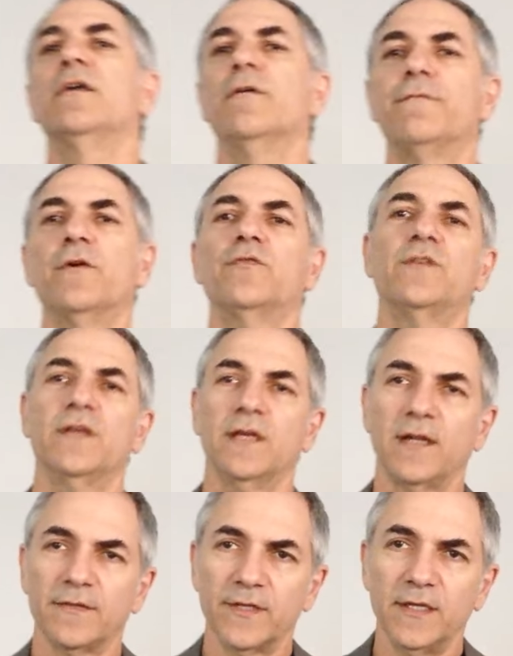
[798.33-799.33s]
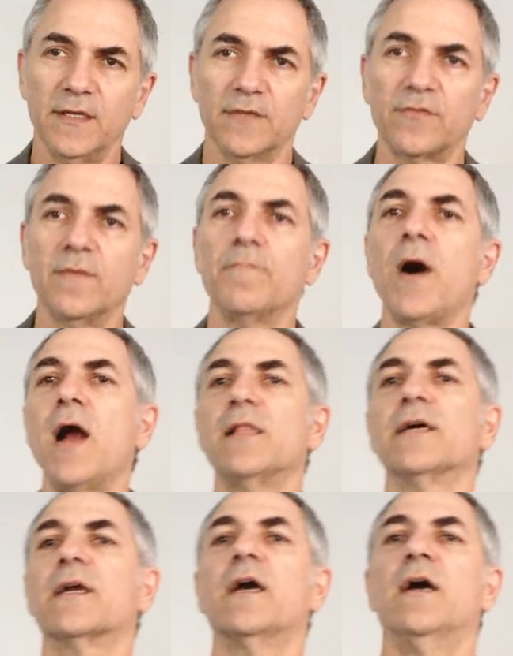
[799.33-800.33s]
focusing in on the
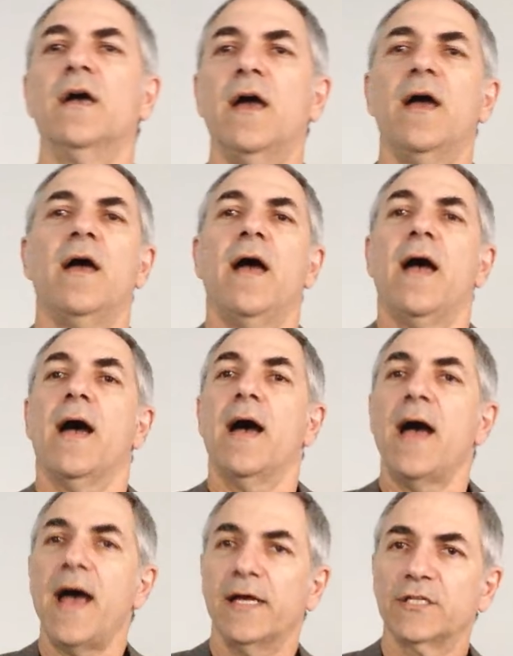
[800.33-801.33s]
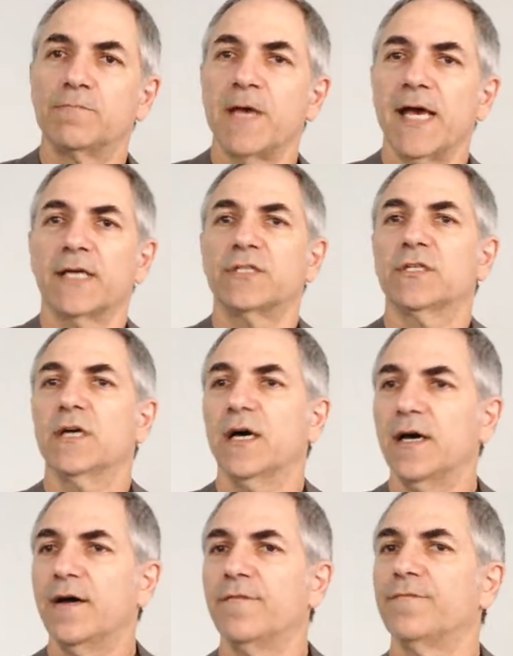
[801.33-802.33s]
symbolic aspects
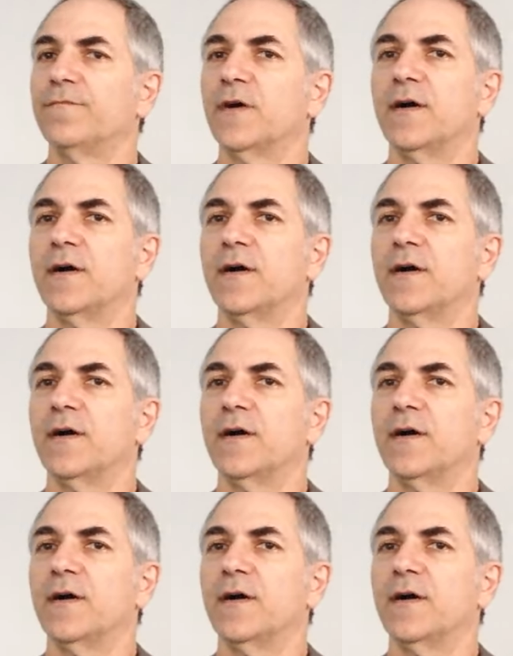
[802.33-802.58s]
of,